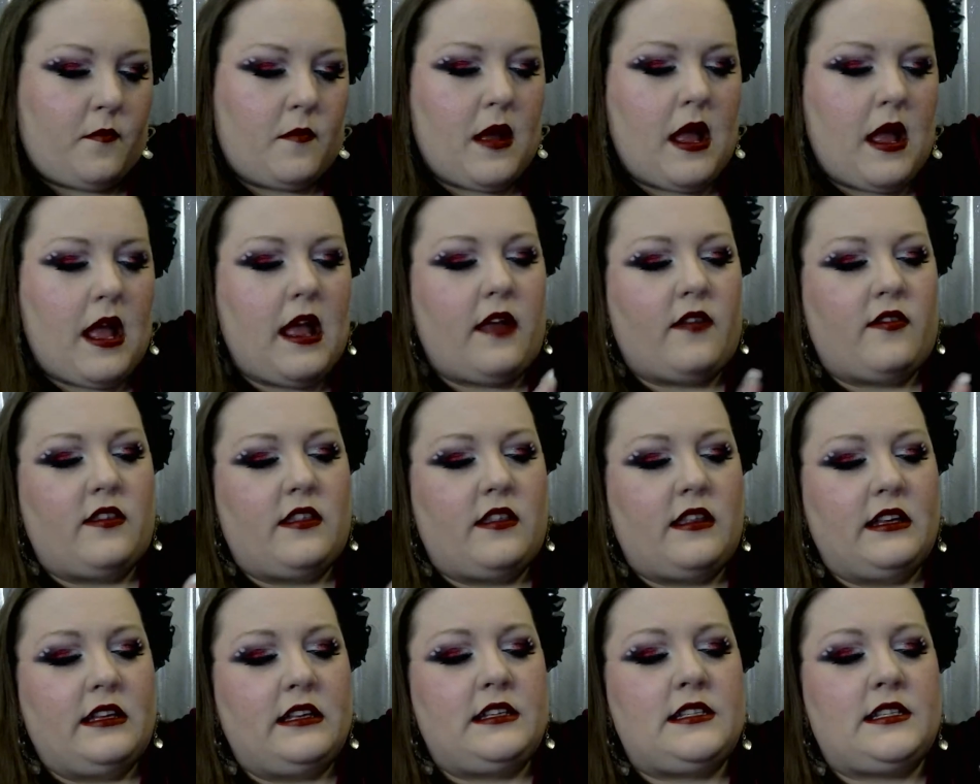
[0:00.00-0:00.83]
And
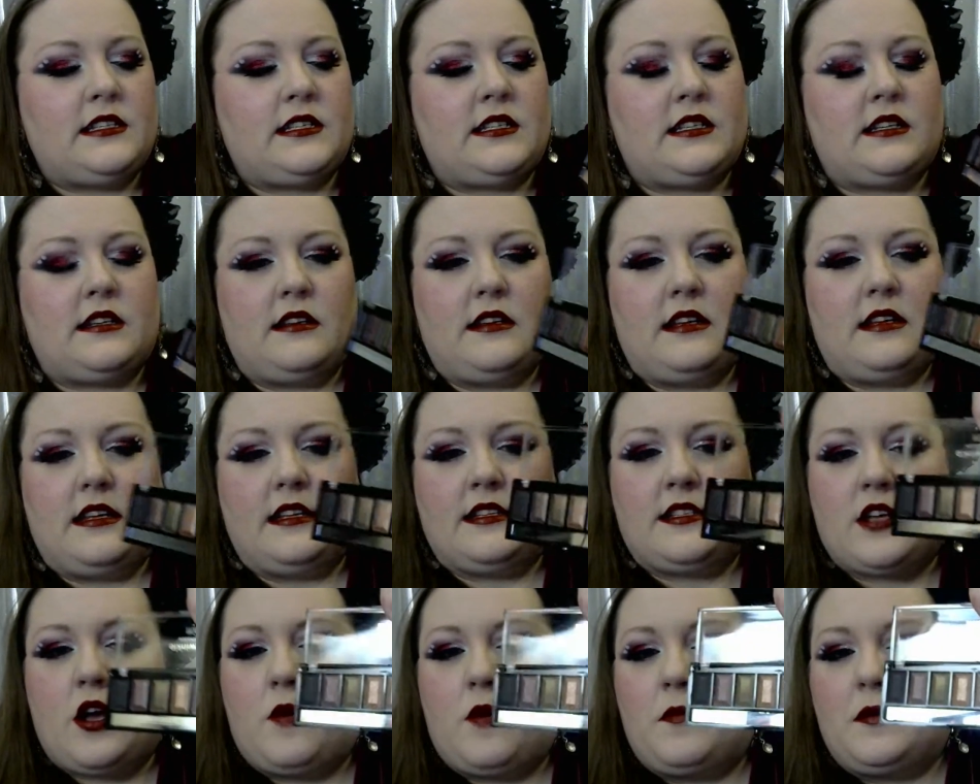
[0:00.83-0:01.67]
this,
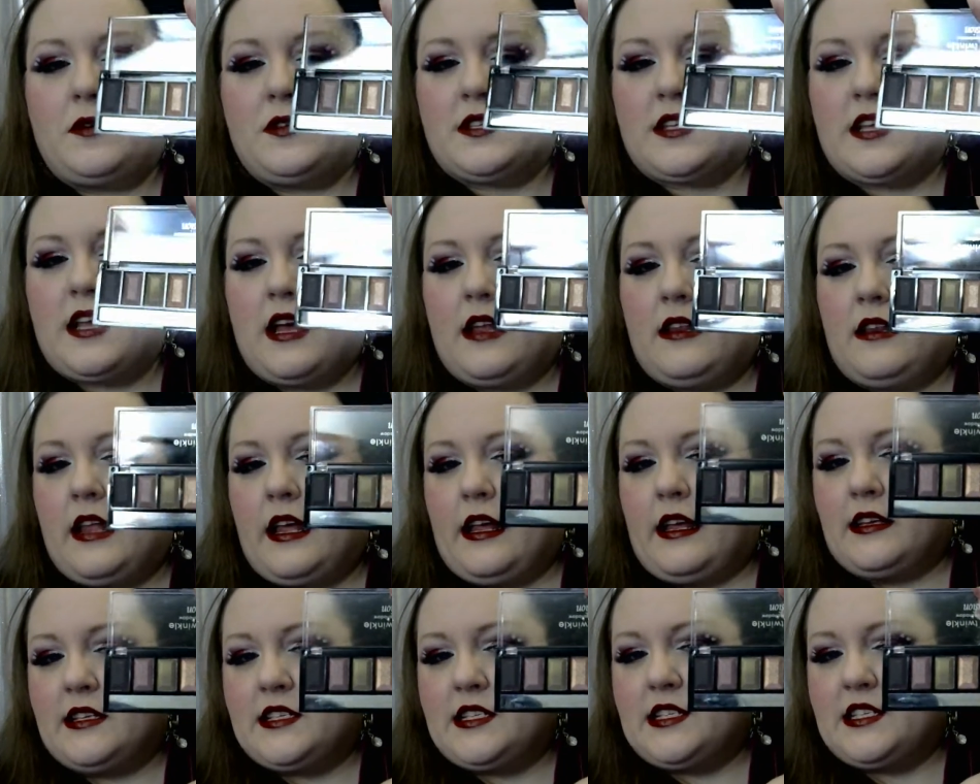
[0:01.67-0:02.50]
it's almost got
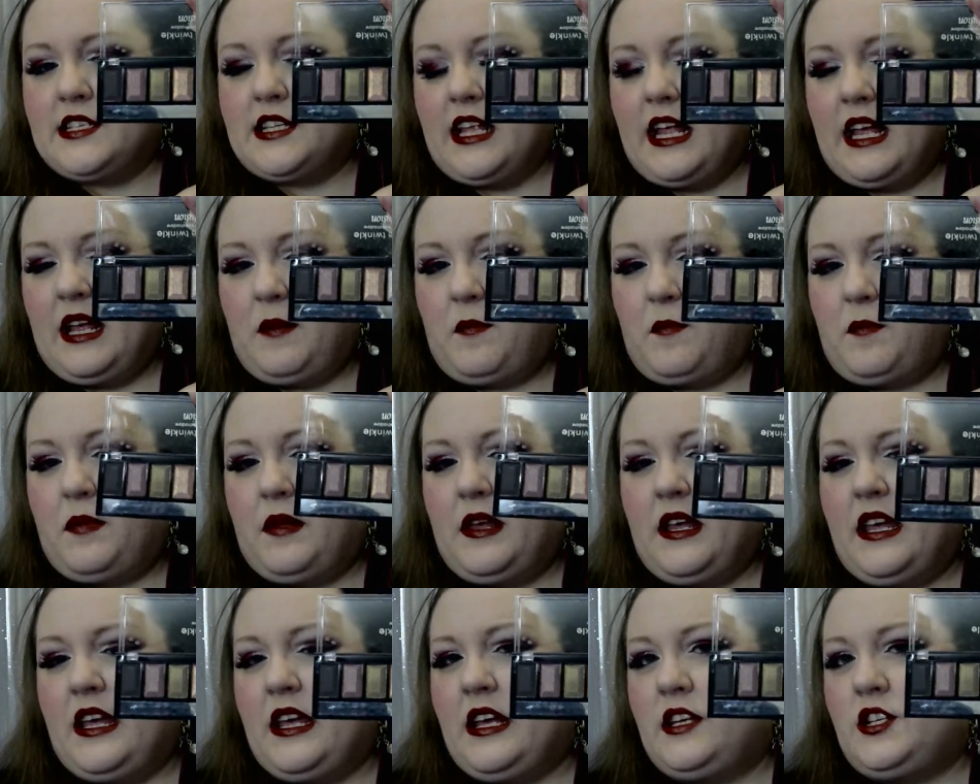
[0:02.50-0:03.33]
like a slight
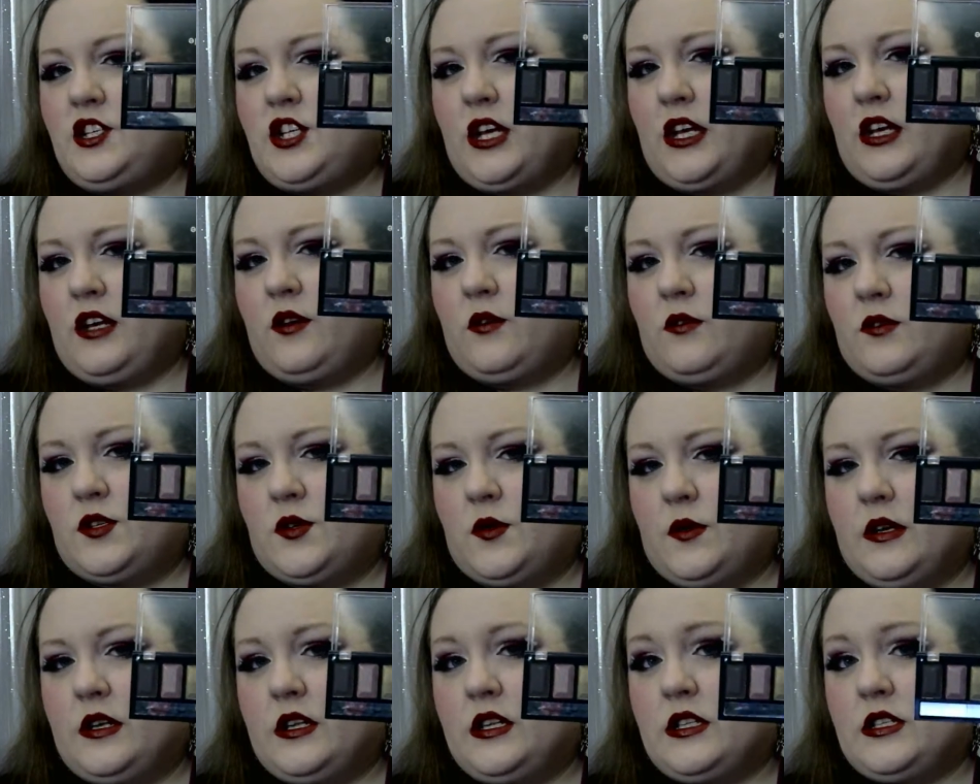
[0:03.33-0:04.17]
peachy hue to
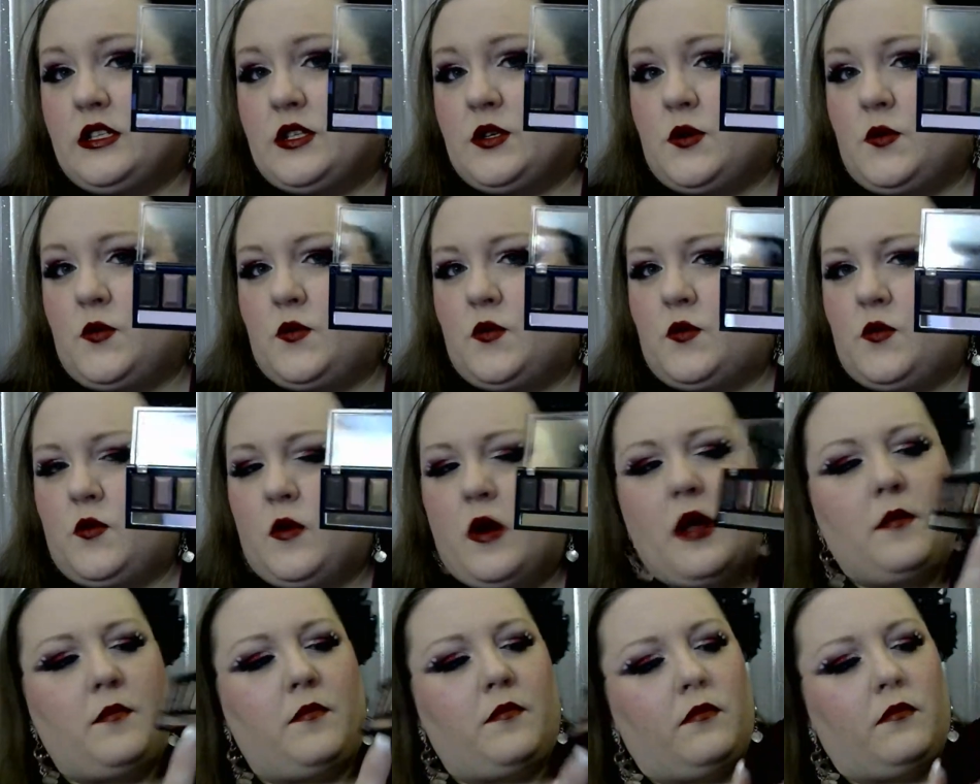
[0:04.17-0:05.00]
it. It's
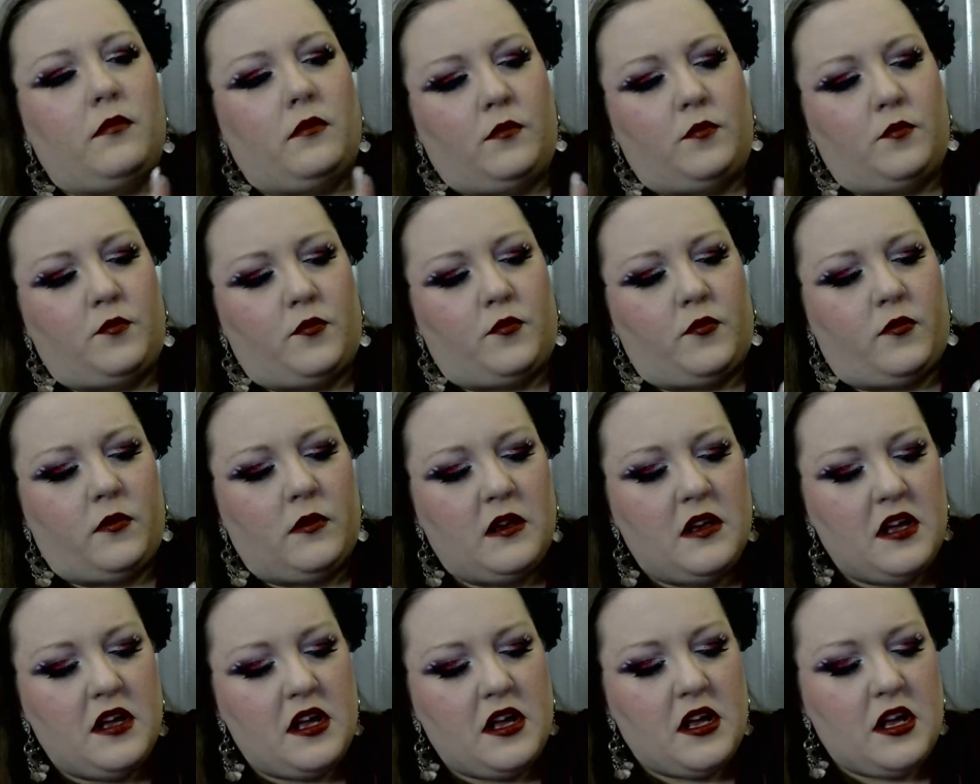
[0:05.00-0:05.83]
quite
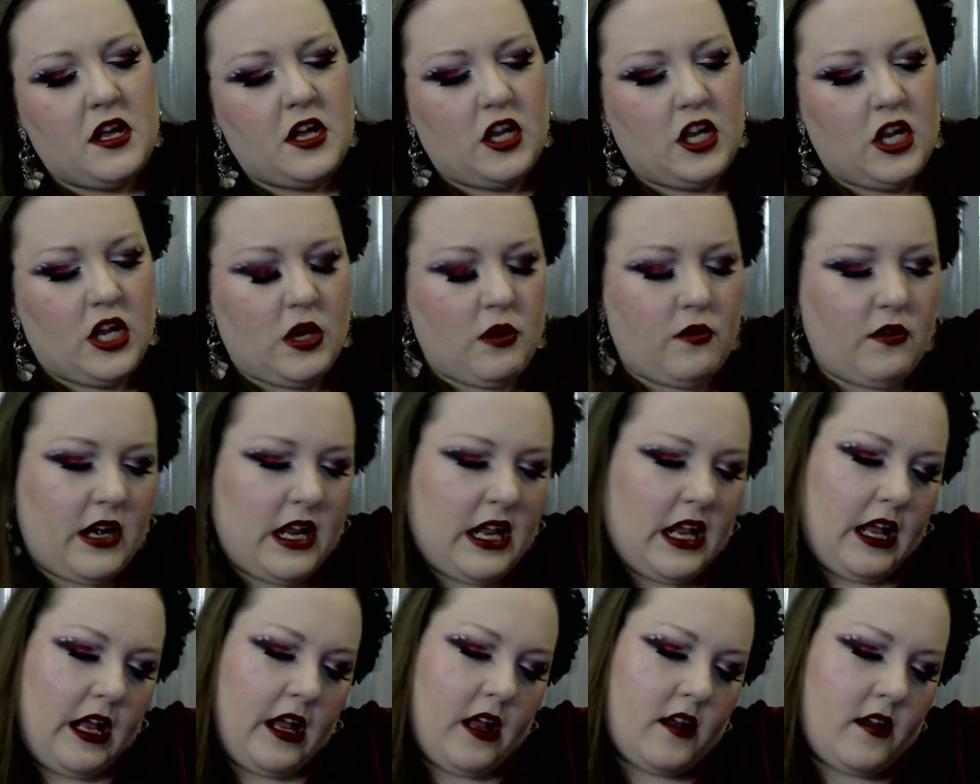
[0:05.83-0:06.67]

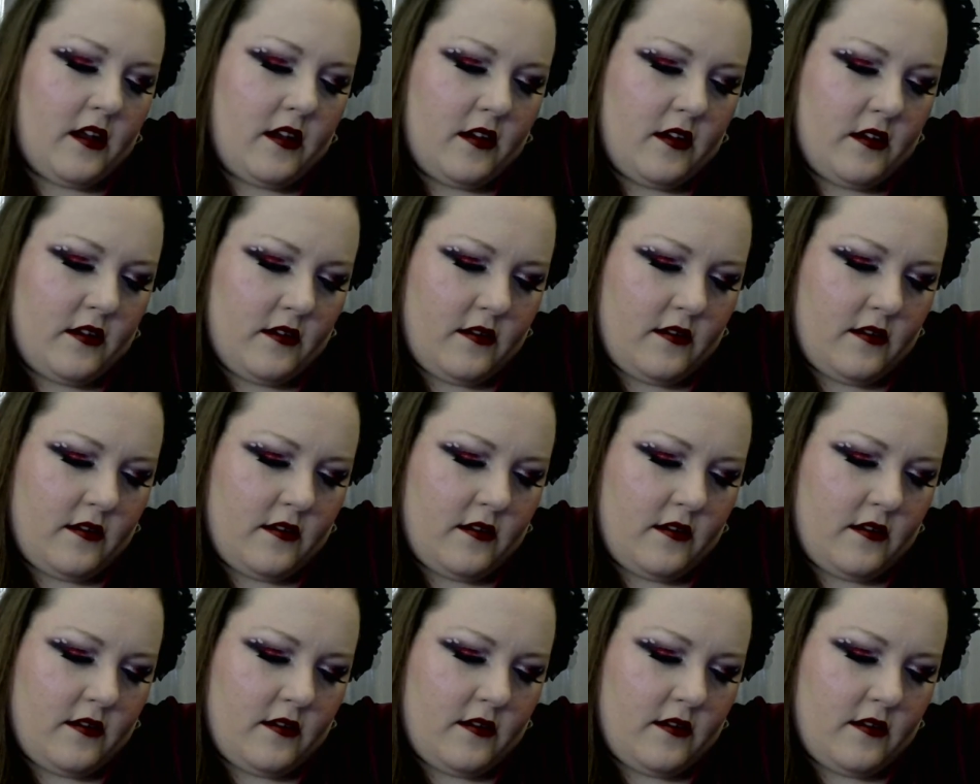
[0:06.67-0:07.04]
unique.